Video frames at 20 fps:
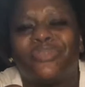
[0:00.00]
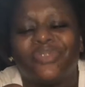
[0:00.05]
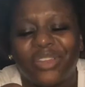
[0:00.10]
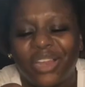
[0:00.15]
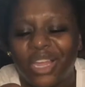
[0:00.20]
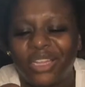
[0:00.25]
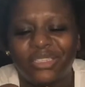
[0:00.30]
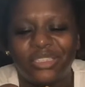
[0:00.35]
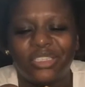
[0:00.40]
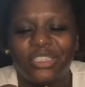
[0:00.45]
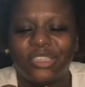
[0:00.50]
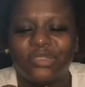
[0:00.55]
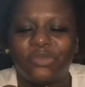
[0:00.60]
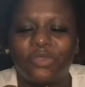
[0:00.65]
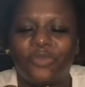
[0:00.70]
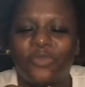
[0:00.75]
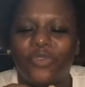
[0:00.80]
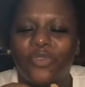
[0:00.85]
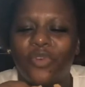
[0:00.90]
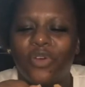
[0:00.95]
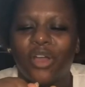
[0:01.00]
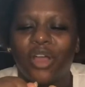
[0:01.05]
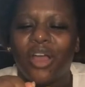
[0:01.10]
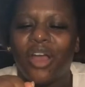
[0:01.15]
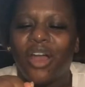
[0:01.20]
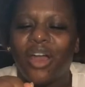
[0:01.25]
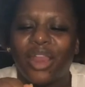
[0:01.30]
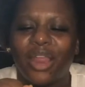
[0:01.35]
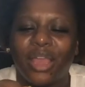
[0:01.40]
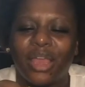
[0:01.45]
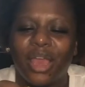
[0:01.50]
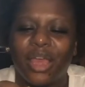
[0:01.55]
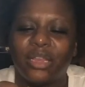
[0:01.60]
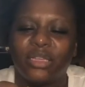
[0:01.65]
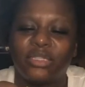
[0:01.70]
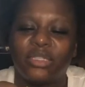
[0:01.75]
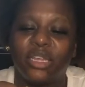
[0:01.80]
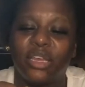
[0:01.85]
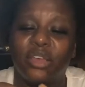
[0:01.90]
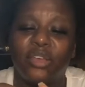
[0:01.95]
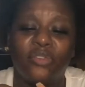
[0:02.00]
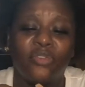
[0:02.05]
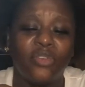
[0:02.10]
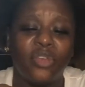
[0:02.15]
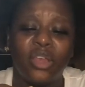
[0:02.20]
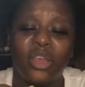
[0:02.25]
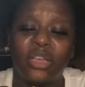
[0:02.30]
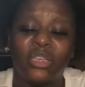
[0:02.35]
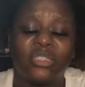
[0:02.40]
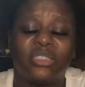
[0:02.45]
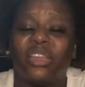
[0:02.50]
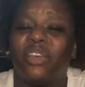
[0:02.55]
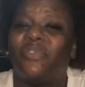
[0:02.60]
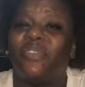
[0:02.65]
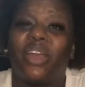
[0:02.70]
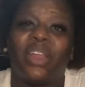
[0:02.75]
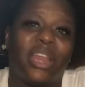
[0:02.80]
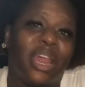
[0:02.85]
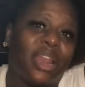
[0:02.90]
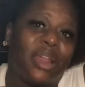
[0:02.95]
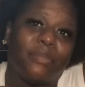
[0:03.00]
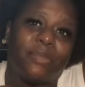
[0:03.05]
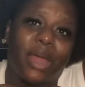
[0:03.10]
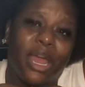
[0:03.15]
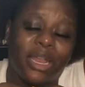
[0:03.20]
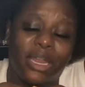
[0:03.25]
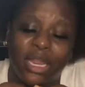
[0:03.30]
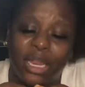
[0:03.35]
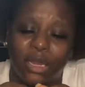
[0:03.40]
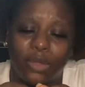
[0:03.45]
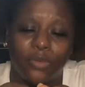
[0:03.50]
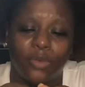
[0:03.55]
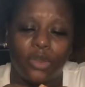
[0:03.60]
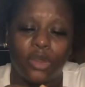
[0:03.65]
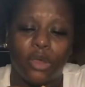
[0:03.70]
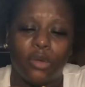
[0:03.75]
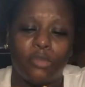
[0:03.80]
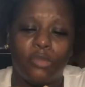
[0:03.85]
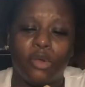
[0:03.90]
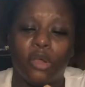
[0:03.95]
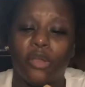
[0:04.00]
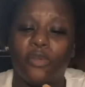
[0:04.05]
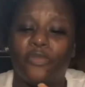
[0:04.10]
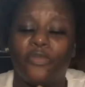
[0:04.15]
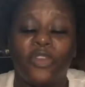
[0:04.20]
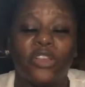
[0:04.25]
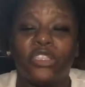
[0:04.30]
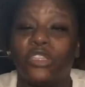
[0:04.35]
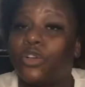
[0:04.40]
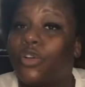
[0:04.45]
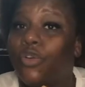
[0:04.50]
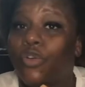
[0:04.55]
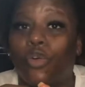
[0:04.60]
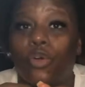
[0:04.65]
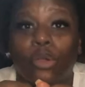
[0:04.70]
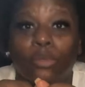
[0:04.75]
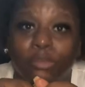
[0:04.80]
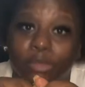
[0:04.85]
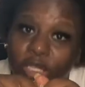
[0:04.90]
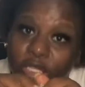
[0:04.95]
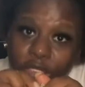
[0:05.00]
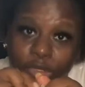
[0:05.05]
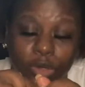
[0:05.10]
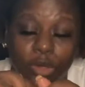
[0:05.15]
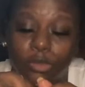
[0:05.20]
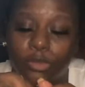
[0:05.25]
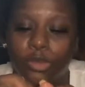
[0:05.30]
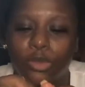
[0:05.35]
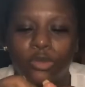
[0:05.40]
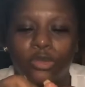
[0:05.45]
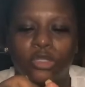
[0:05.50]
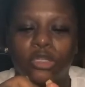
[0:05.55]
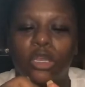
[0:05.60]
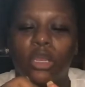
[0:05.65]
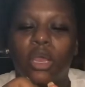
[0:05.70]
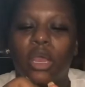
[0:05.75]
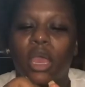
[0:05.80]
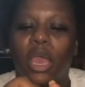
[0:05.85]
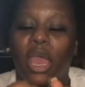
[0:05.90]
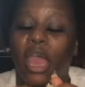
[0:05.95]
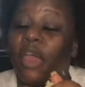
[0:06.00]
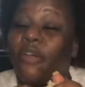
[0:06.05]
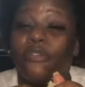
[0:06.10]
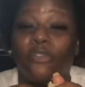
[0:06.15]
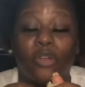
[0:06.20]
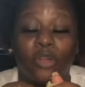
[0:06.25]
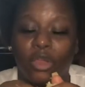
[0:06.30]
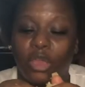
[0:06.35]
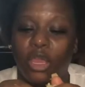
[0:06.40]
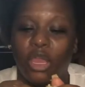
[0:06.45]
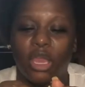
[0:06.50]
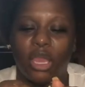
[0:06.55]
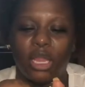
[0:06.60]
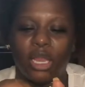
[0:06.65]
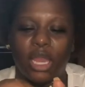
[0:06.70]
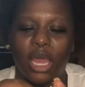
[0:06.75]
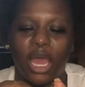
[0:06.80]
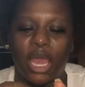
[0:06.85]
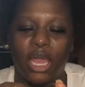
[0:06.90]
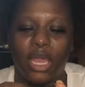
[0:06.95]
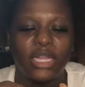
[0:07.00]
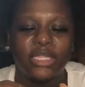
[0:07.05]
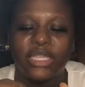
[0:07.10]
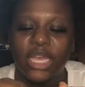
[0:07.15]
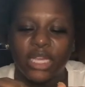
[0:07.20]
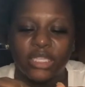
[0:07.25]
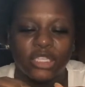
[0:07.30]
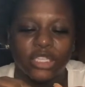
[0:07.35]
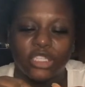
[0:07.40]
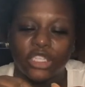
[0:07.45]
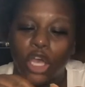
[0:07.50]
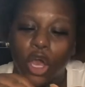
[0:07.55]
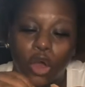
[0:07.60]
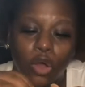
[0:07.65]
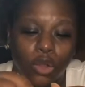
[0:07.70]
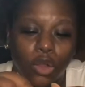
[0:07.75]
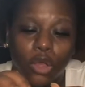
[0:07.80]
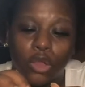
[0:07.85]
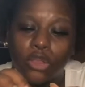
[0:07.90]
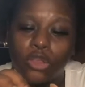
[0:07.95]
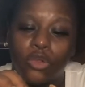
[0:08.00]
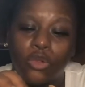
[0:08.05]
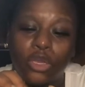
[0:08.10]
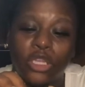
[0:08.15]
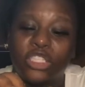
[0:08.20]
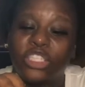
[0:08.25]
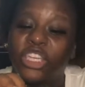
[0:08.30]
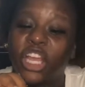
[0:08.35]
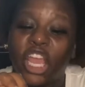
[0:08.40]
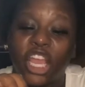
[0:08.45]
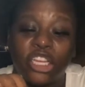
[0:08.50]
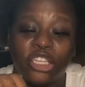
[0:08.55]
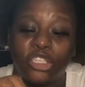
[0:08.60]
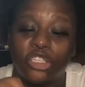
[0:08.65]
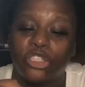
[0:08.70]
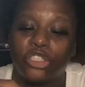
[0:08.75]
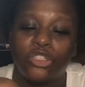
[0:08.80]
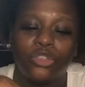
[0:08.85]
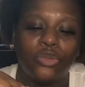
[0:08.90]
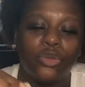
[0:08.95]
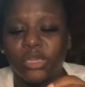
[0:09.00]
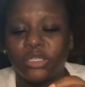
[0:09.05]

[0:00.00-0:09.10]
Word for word: relationships before, all that kind of stuff. Stuff like that I'm not dealing with no more, physical or mental abuse, ever again. Like, it takes a toll on you. It changes you.